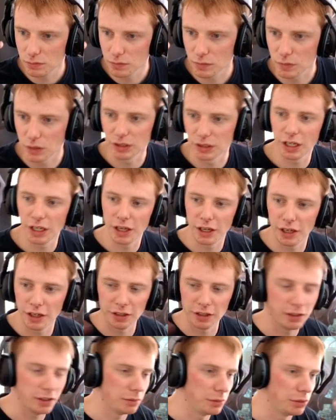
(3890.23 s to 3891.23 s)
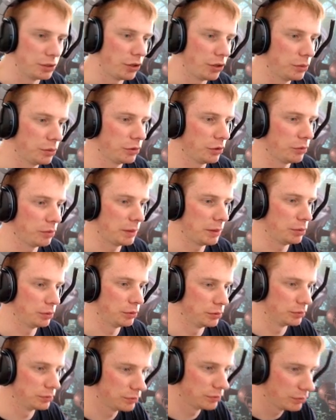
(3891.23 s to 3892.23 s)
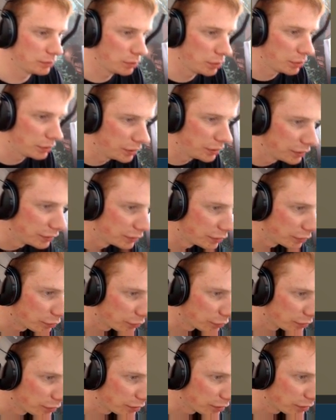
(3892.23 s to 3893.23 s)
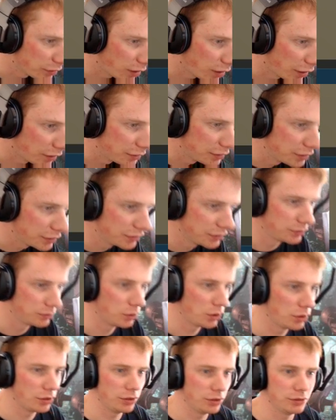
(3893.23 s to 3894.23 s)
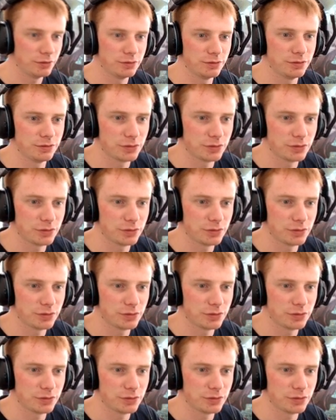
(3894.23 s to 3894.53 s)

Yeah, there we go. We got people putting in different ideas and whatnot.